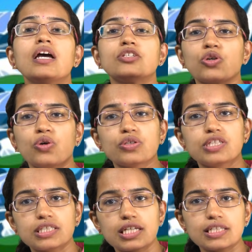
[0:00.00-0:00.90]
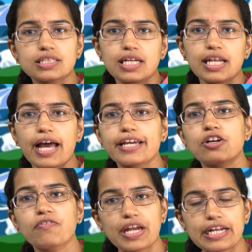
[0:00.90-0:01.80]
So this is the
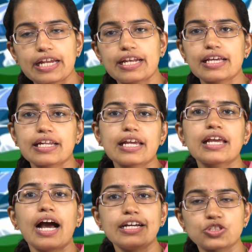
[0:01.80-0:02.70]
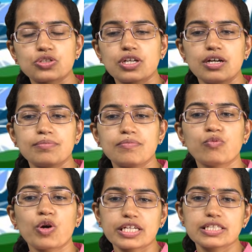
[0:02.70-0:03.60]
line of 18 degree isotherm
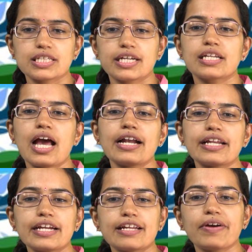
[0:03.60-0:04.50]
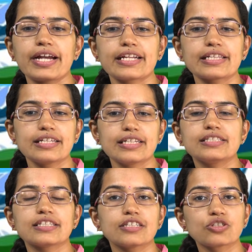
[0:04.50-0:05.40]
what he said and he divided the
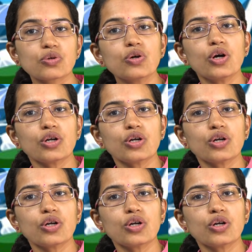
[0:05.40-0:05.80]
region into